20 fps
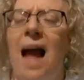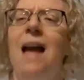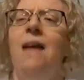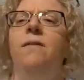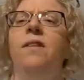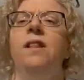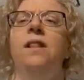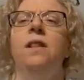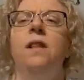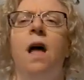I
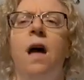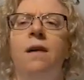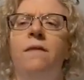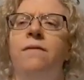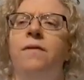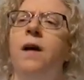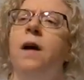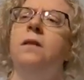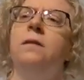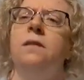have a lot
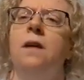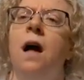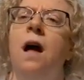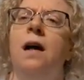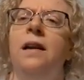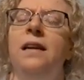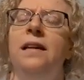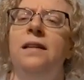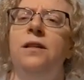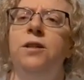of thoughts
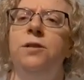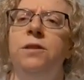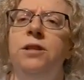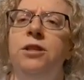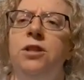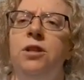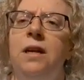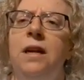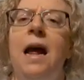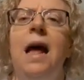on
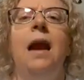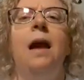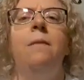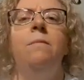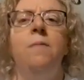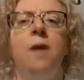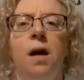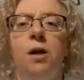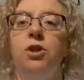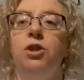intuition, and
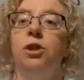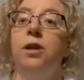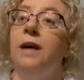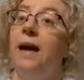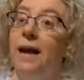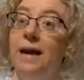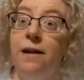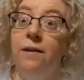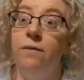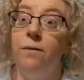I'm not sure
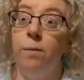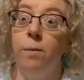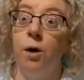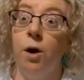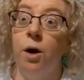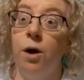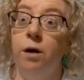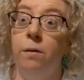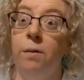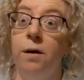any of them are
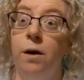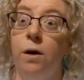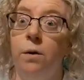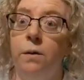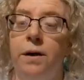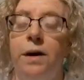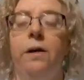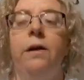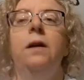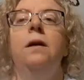going to be
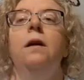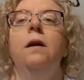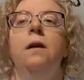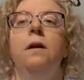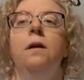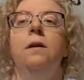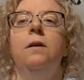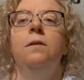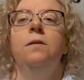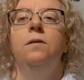coherent.
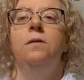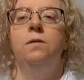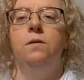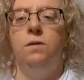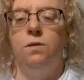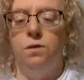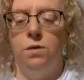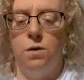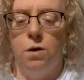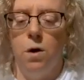
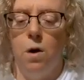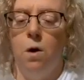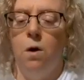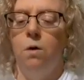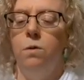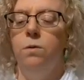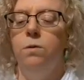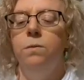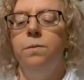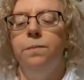
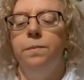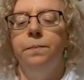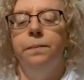So,